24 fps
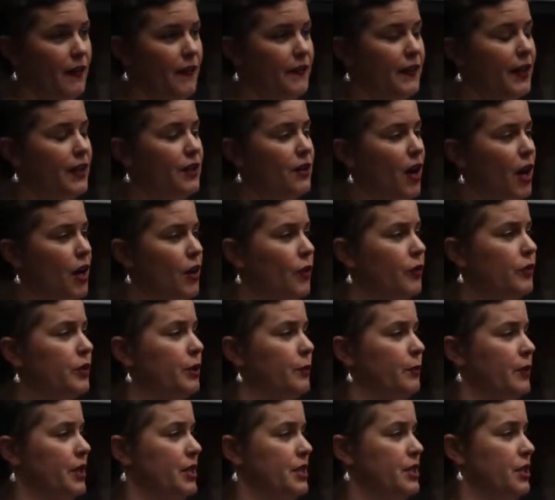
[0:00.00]
They not only
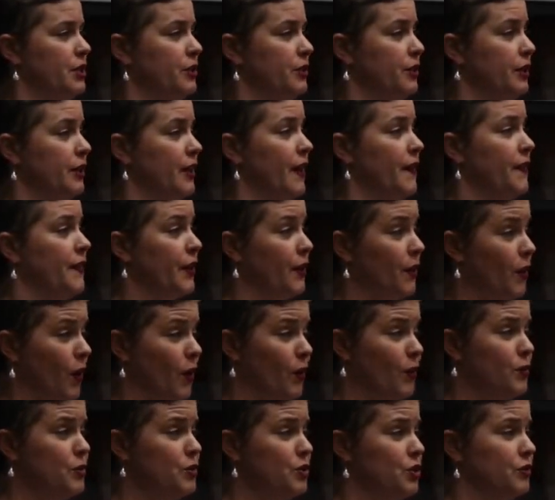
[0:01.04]
wanted to look at their
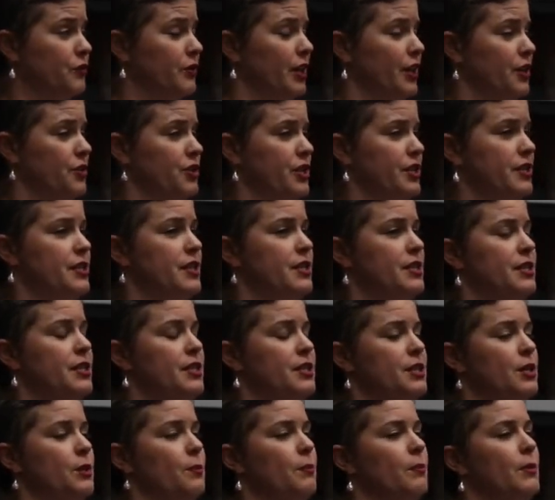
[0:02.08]
own juvenile justice
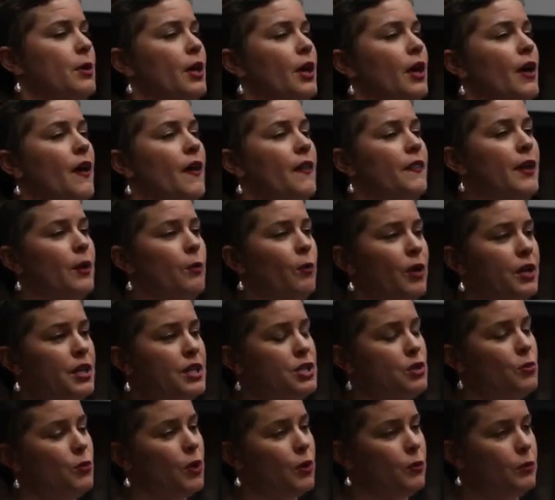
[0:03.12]
system, they wanted
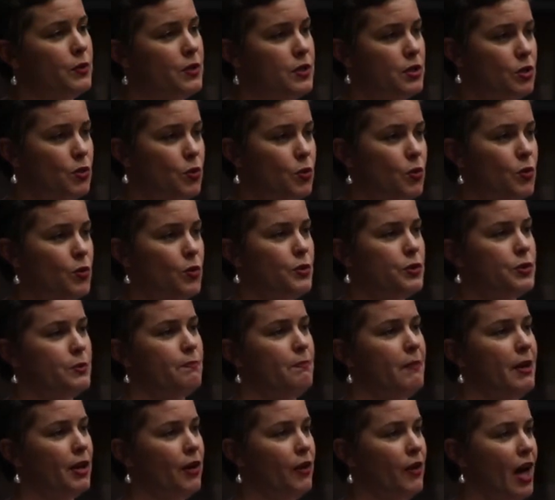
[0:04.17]
to work with schools,
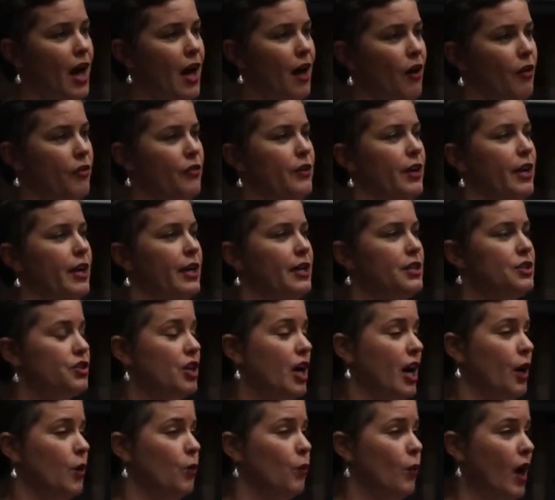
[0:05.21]
mental health, and
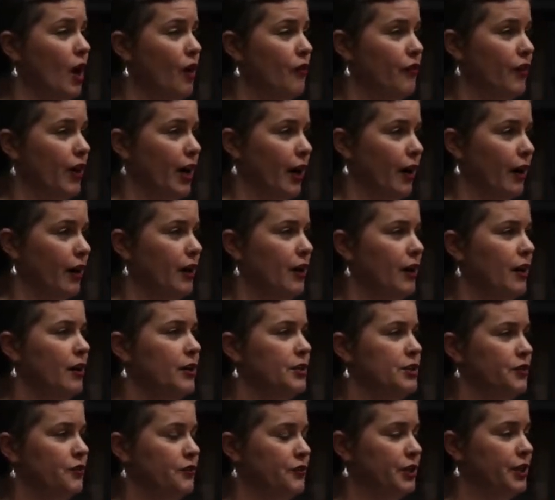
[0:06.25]
child welfare
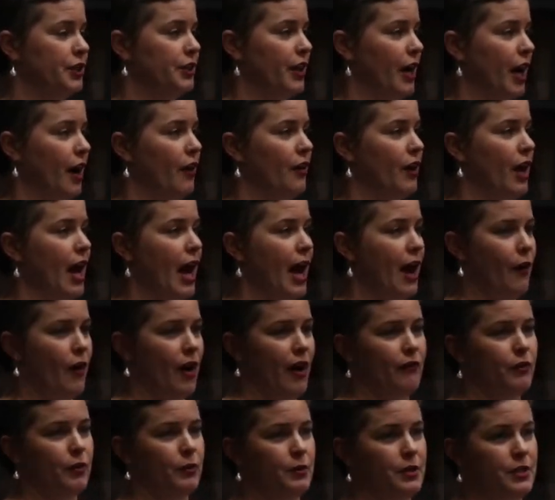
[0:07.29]
to figure out how
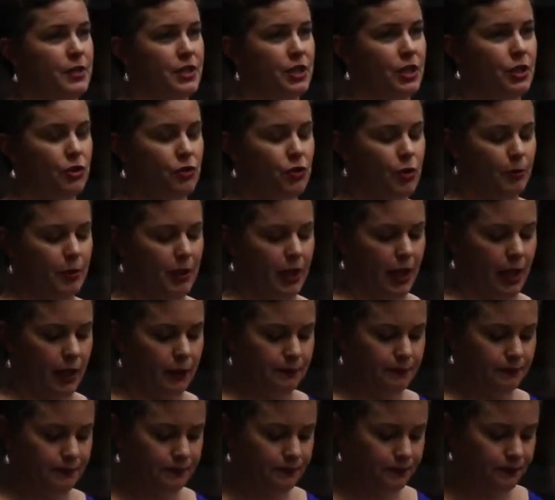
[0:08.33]
everyone's contributing.
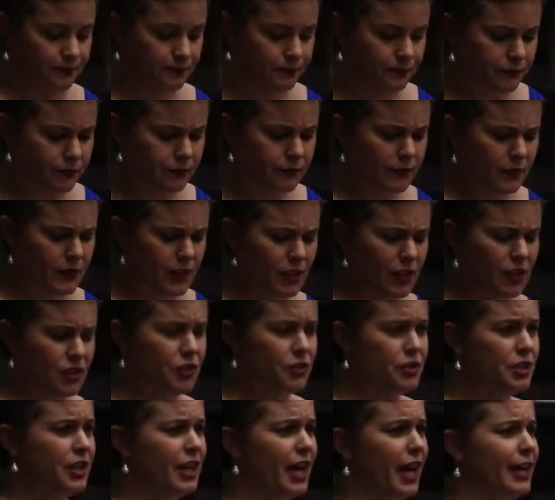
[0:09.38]
So
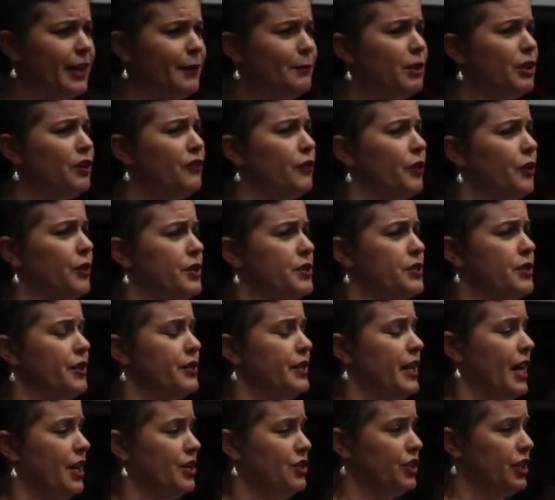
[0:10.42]
tonight I'm going to focus on
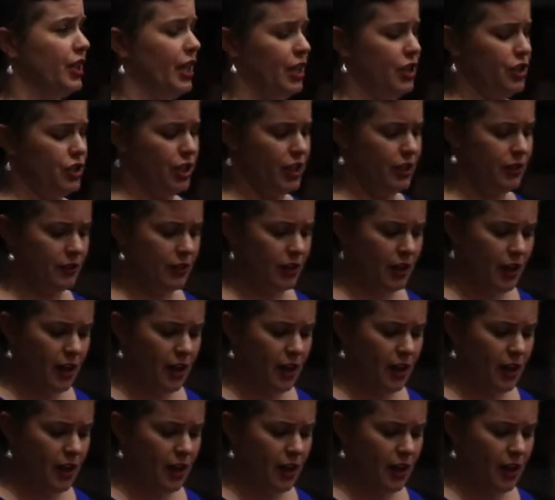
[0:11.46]
education.